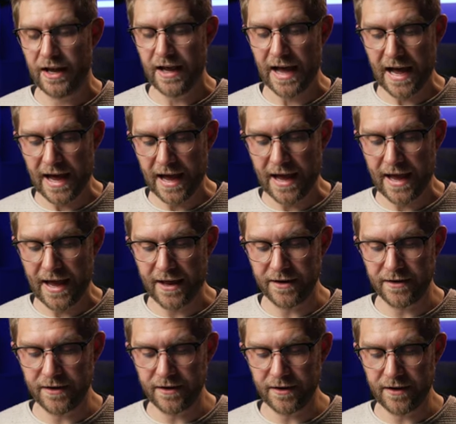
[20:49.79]
Uh,
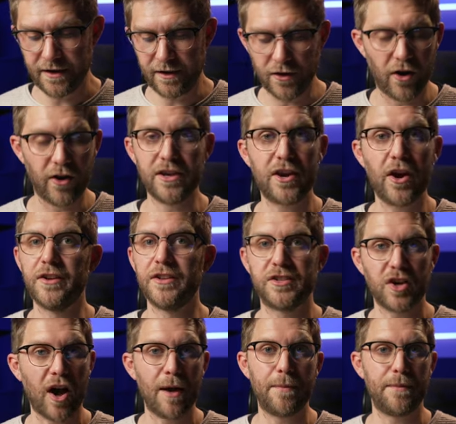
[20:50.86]
and you know, you go to
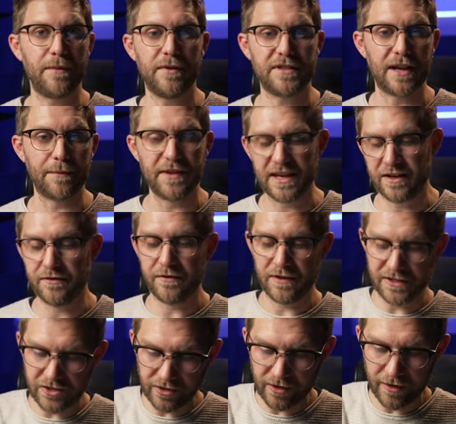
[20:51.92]
type something and you've
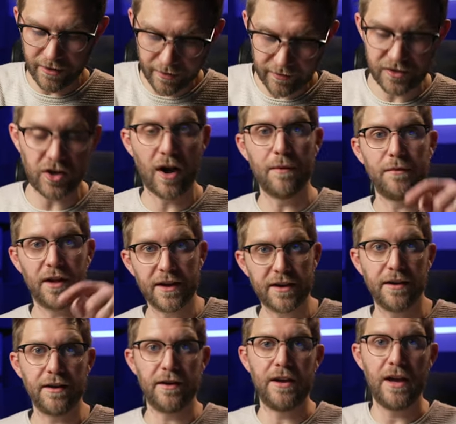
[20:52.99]
literally got to type like
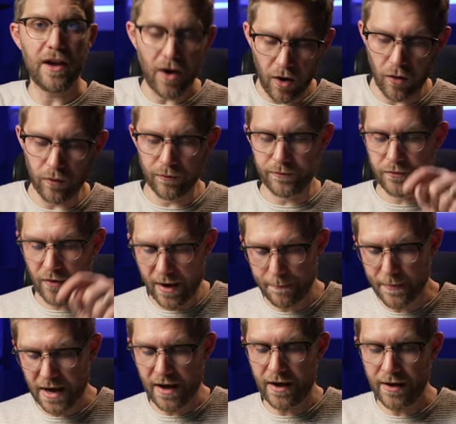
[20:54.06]
a old
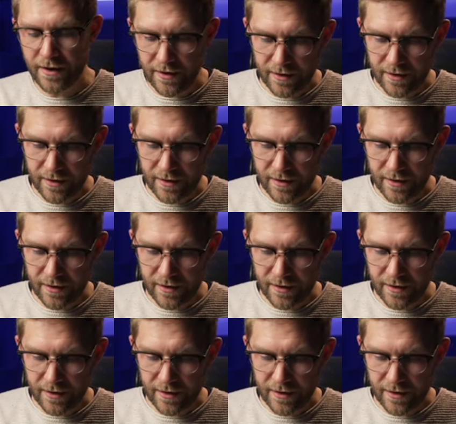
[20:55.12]
grandma,